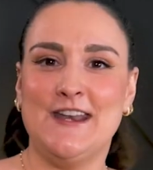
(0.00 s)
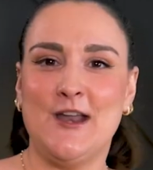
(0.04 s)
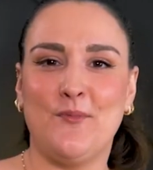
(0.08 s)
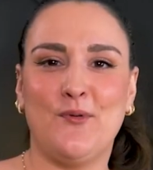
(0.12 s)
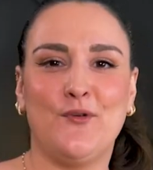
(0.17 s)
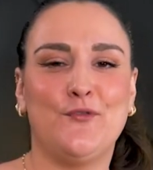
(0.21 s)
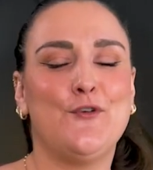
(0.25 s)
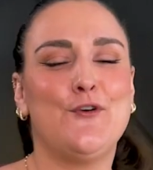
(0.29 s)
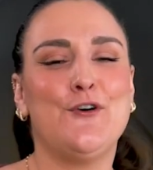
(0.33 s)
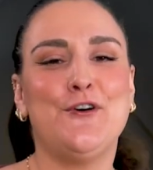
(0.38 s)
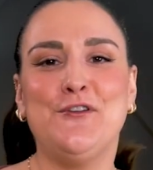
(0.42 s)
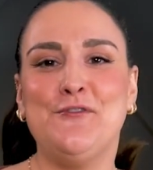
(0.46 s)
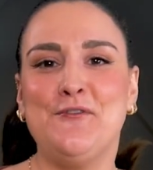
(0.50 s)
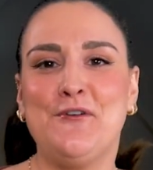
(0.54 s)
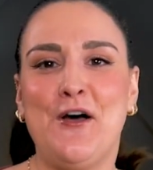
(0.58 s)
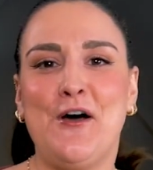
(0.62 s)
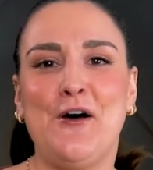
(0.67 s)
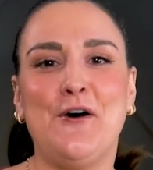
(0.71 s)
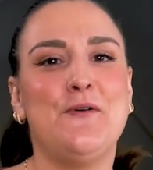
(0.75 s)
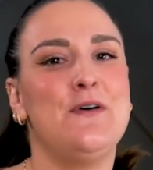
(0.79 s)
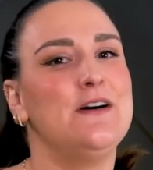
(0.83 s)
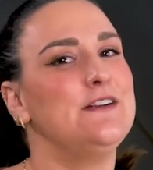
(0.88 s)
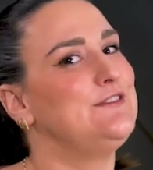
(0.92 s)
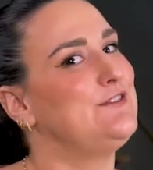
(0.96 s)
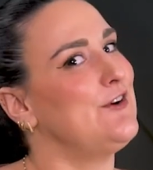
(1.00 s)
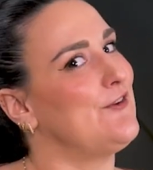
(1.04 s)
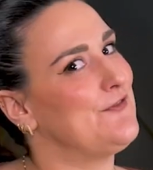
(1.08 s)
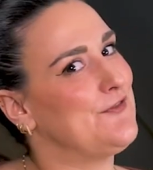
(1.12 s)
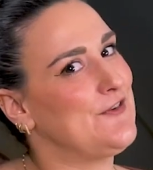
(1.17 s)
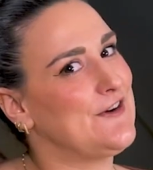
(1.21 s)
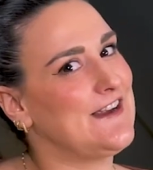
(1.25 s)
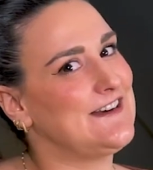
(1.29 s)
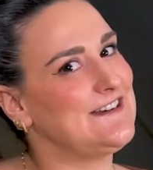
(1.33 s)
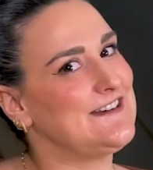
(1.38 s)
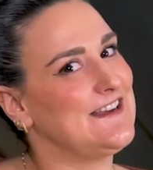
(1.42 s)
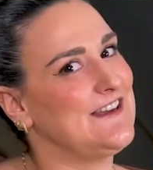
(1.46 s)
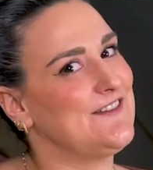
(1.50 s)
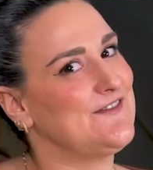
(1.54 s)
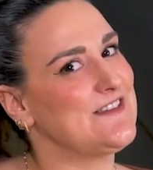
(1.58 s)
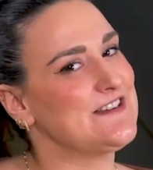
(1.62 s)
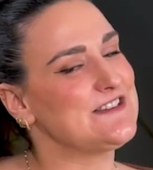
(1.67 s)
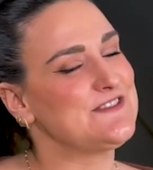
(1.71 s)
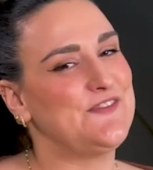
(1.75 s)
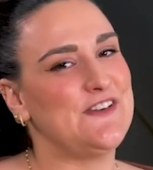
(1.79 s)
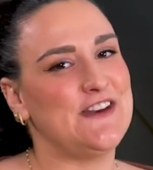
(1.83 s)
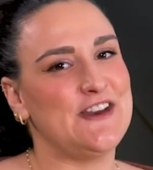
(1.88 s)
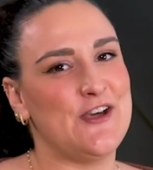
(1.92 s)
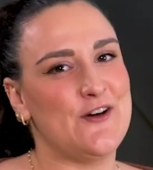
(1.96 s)
Now, before you go, don't forget to give
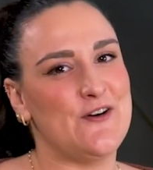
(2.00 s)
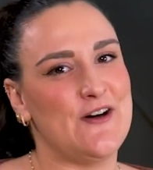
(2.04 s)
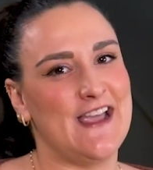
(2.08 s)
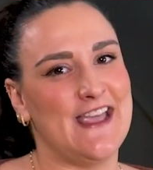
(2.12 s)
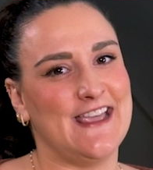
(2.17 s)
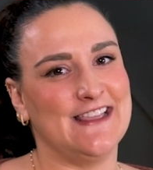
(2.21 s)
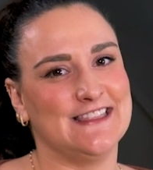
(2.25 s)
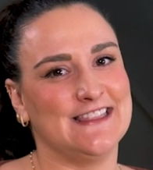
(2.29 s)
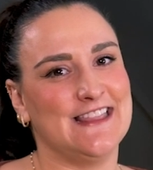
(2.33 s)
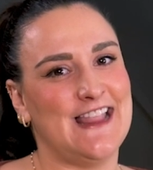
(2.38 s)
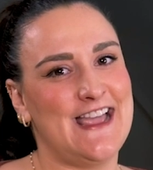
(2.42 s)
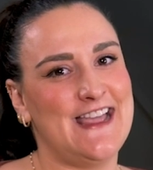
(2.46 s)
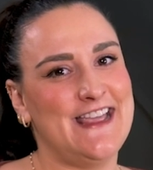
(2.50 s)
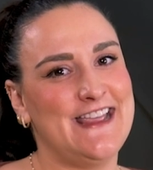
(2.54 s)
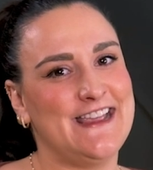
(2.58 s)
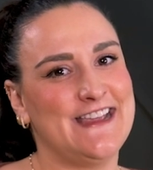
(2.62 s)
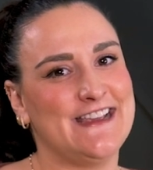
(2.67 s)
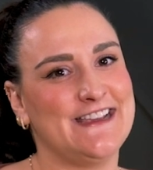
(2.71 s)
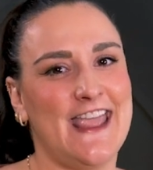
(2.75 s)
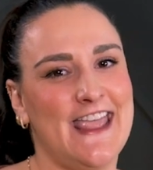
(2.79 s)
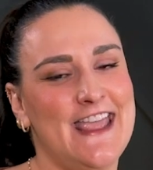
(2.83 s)
this video a like